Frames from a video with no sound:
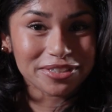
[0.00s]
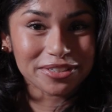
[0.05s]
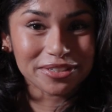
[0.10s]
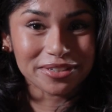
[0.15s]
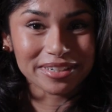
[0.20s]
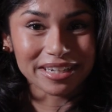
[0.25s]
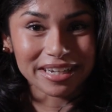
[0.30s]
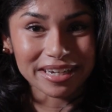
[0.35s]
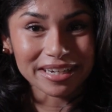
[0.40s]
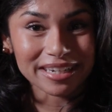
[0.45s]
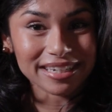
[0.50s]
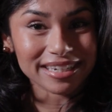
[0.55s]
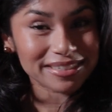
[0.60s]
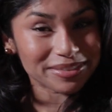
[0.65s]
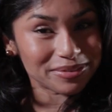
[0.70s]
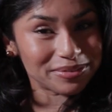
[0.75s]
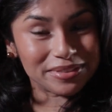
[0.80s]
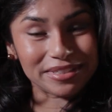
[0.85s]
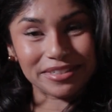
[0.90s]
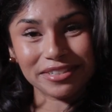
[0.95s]
you good luck
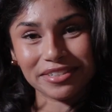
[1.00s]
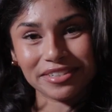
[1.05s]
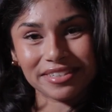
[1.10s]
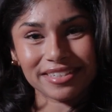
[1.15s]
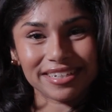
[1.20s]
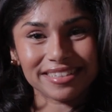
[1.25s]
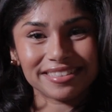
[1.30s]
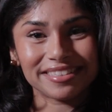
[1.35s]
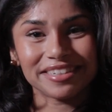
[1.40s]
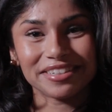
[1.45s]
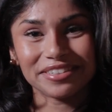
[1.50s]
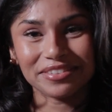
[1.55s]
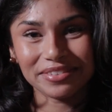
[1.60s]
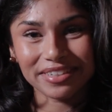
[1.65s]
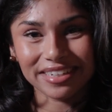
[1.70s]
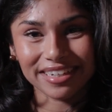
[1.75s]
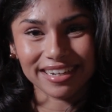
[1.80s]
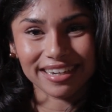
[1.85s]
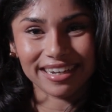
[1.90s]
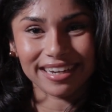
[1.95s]
with your studies here in
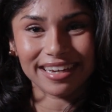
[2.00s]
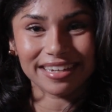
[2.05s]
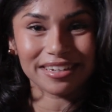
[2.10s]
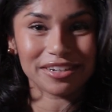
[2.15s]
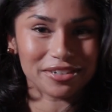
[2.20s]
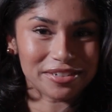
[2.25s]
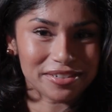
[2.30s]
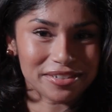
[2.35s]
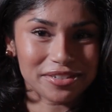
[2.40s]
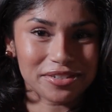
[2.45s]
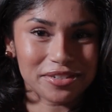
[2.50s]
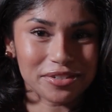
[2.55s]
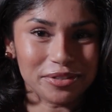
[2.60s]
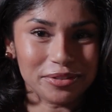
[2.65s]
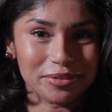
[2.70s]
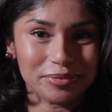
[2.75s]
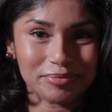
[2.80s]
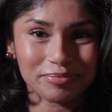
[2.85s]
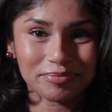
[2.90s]
Riga at RSU.